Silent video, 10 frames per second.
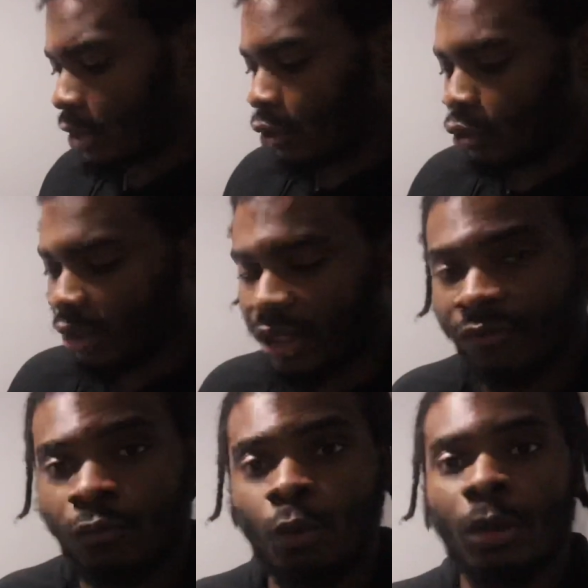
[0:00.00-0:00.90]
you give
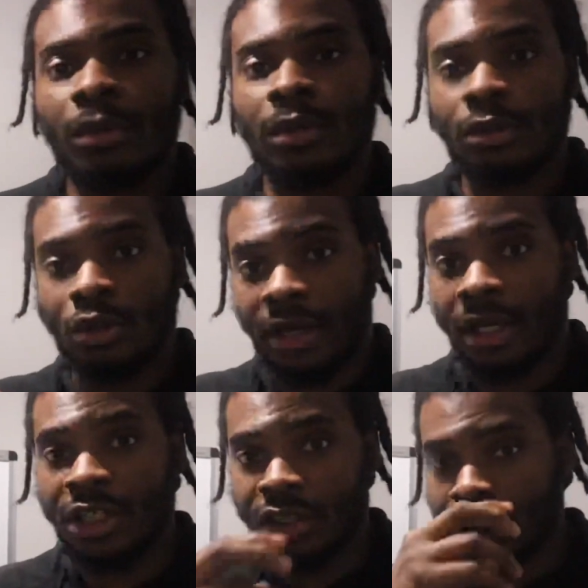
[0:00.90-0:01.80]
women your
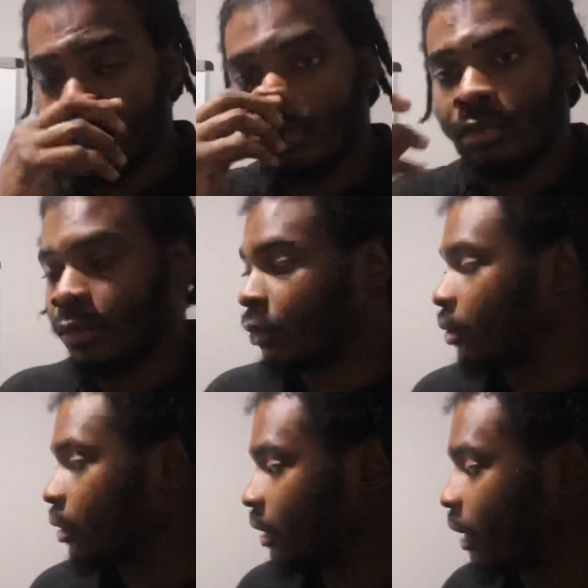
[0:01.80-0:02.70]
energy,
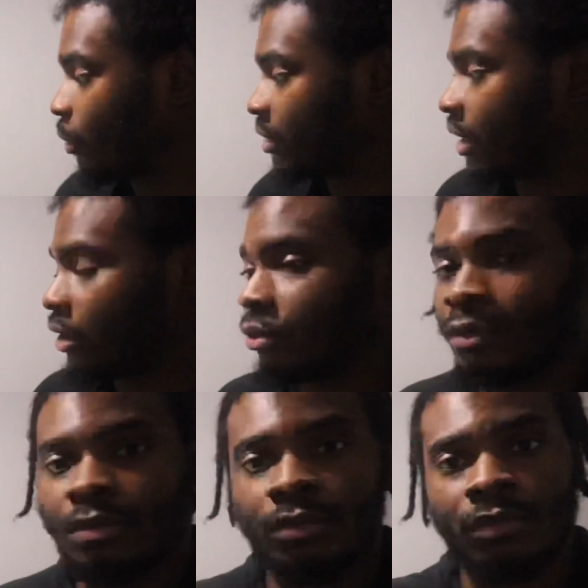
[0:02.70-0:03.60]
they will take you
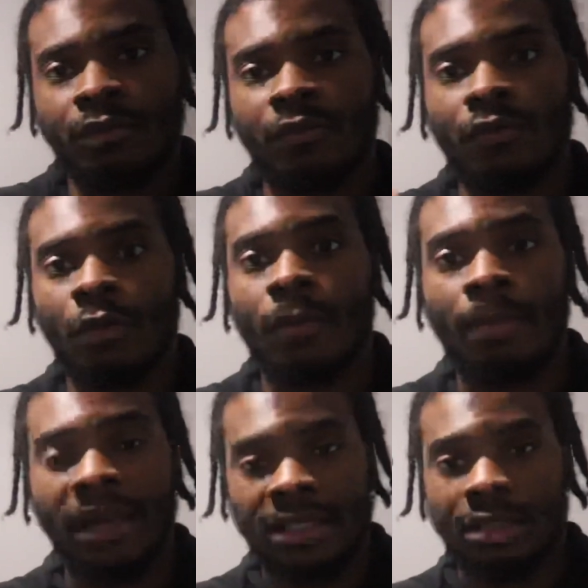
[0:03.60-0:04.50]
for a
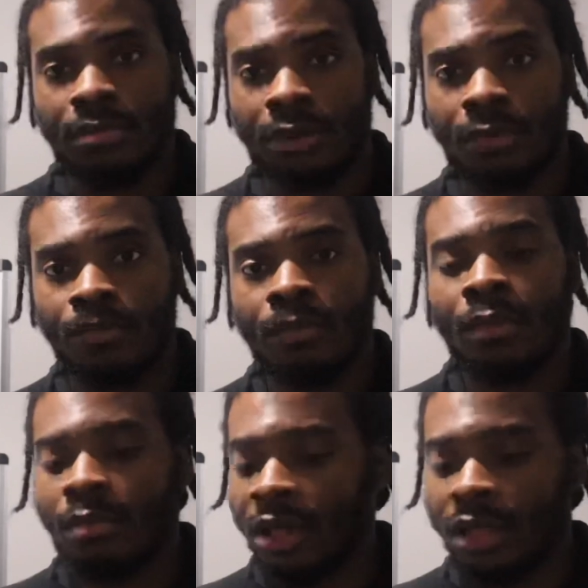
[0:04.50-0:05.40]
beta male,
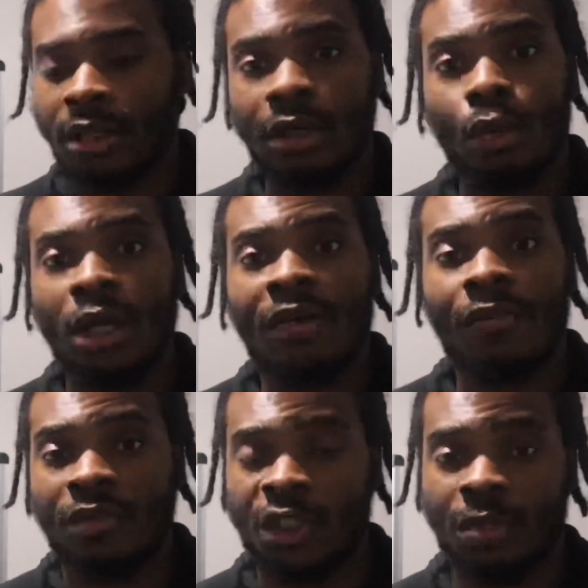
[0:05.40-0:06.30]
meaning they will never
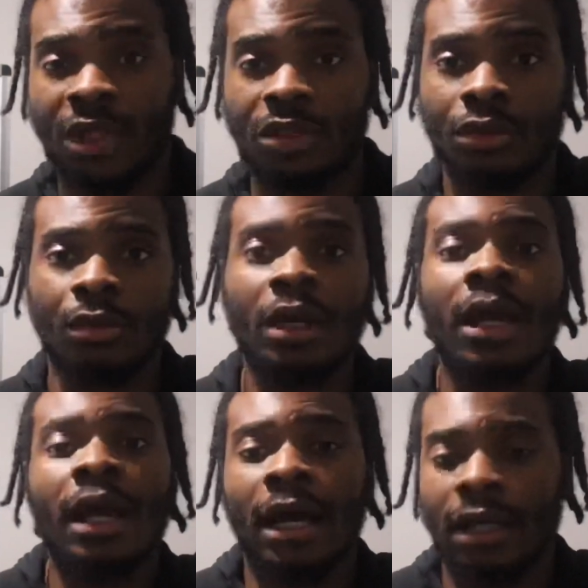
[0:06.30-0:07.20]
respect you.
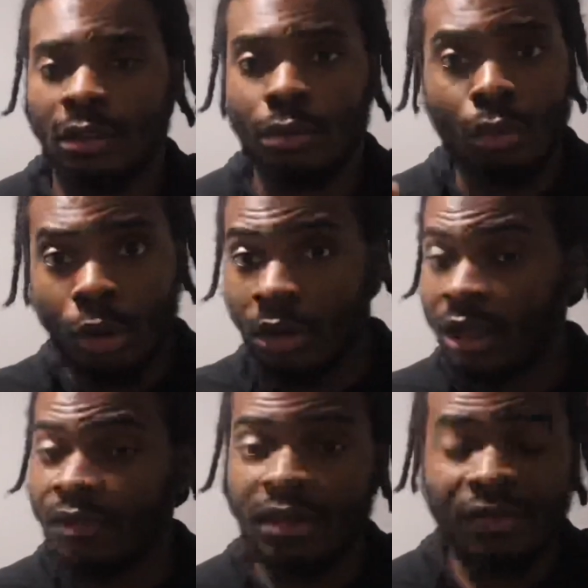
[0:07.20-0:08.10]
And the more,
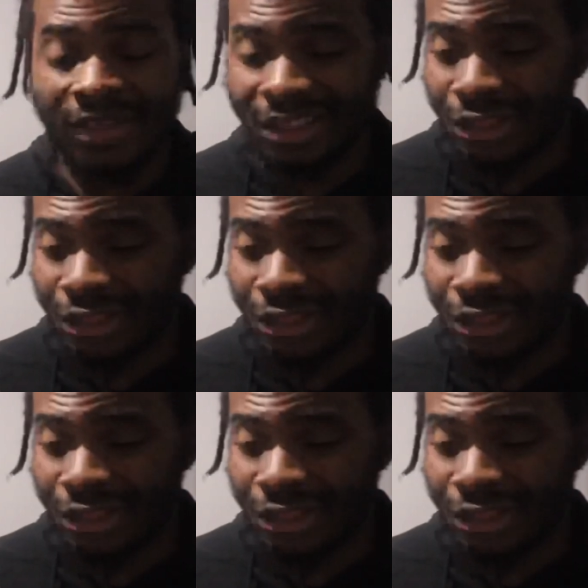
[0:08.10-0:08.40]
even if they